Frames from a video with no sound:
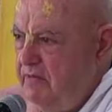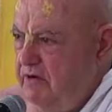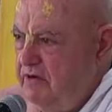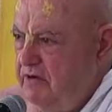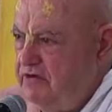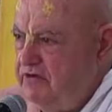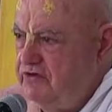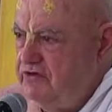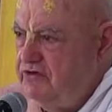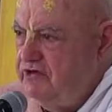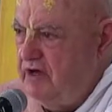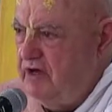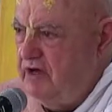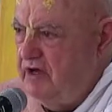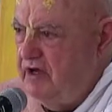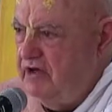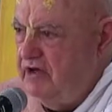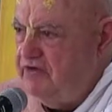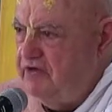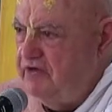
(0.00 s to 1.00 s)
because
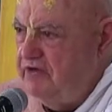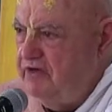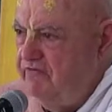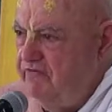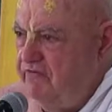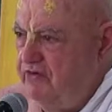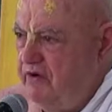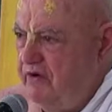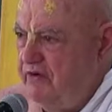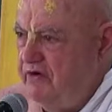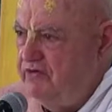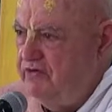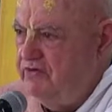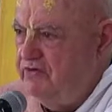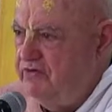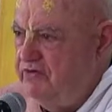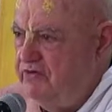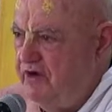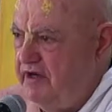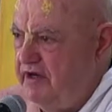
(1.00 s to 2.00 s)
Charles Hostin and a few
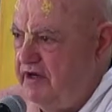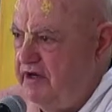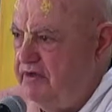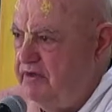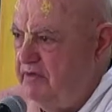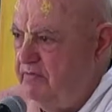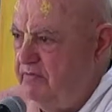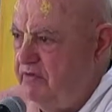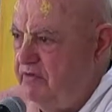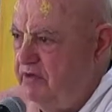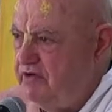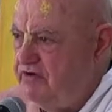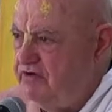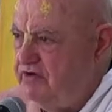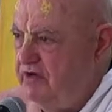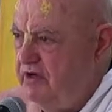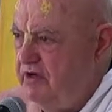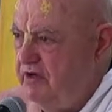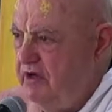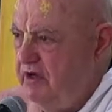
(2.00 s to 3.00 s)
others were trying to get their
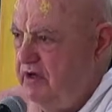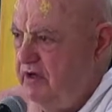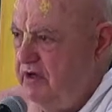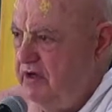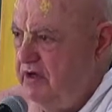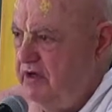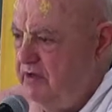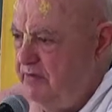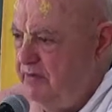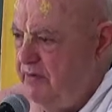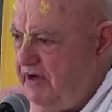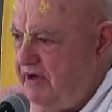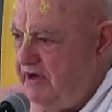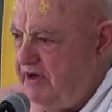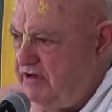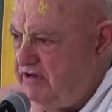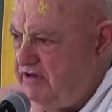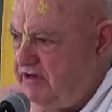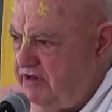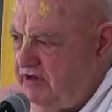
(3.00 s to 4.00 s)
books their
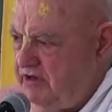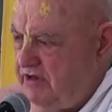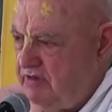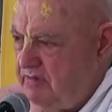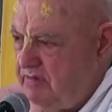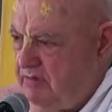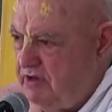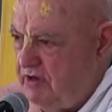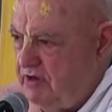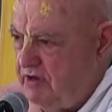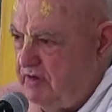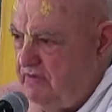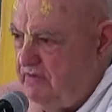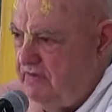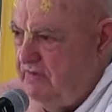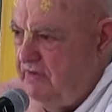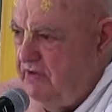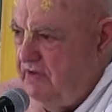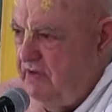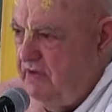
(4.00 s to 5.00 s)
paintings into the book.
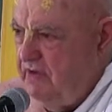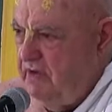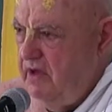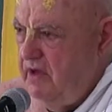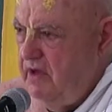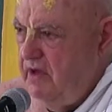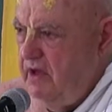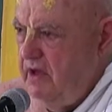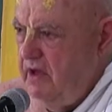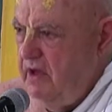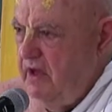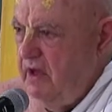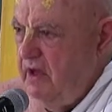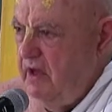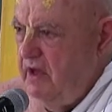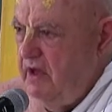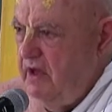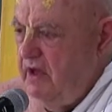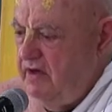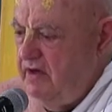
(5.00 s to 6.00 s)

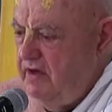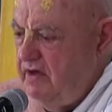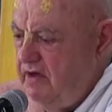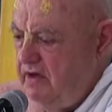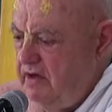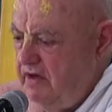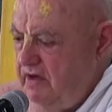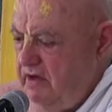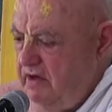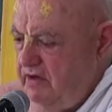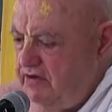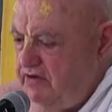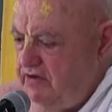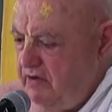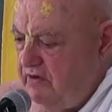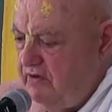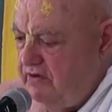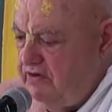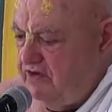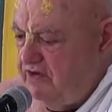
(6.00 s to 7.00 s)
And, and
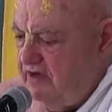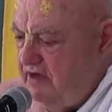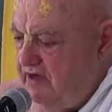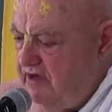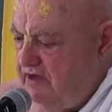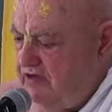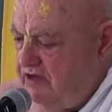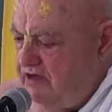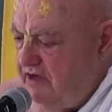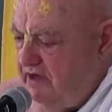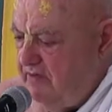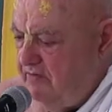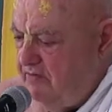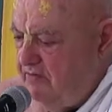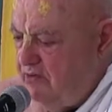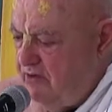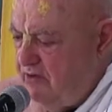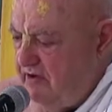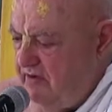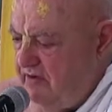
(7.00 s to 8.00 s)
so it's, it's not
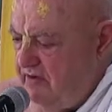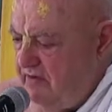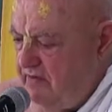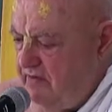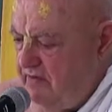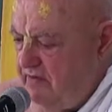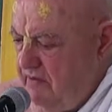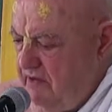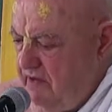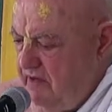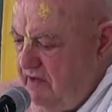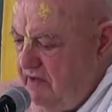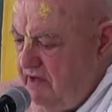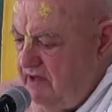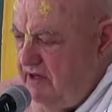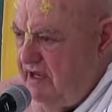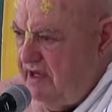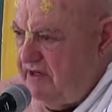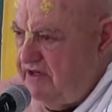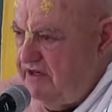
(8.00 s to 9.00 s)
important,
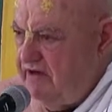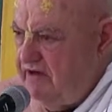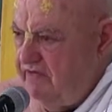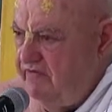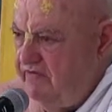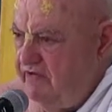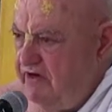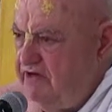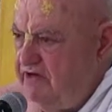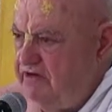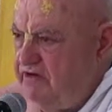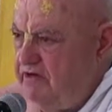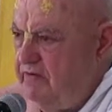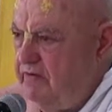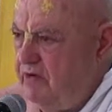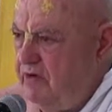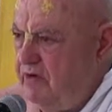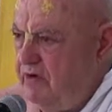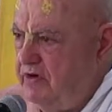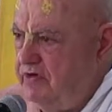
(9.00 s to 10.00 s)
the activity is
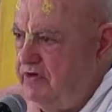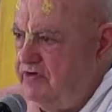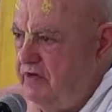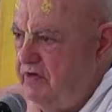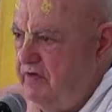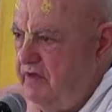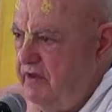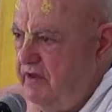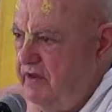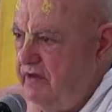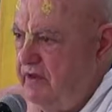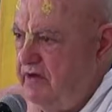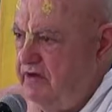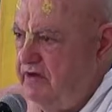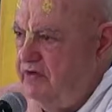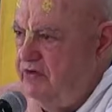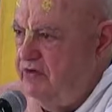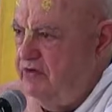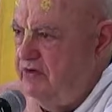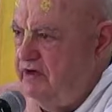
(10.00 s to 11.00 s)
the importance, that
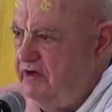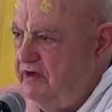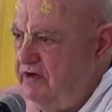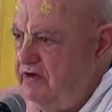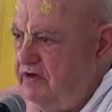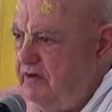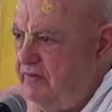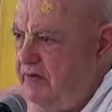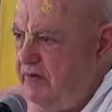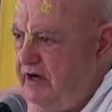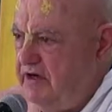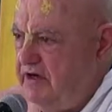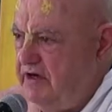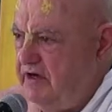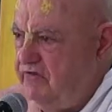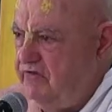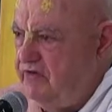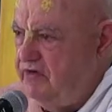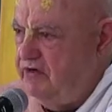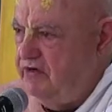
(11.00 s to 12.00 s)
you're doing it. You're
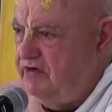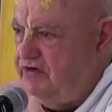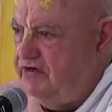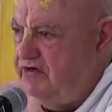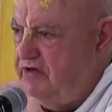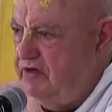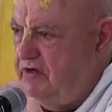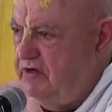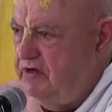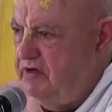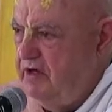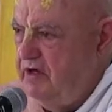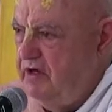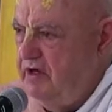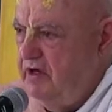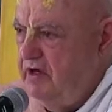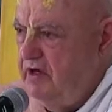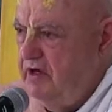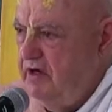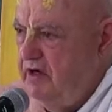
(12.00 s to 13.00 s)
painting for Krishna,
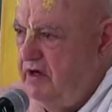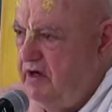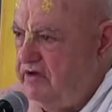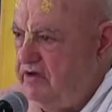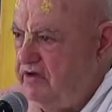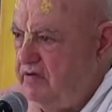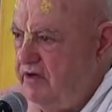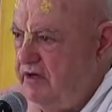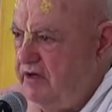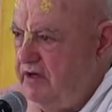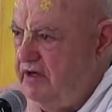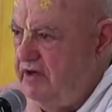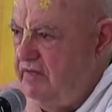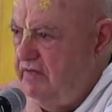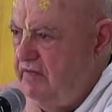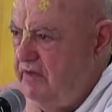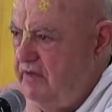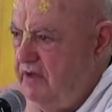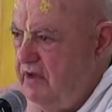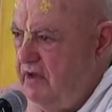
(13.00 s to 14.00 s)
and
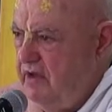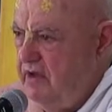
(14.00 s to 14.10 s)
ultimately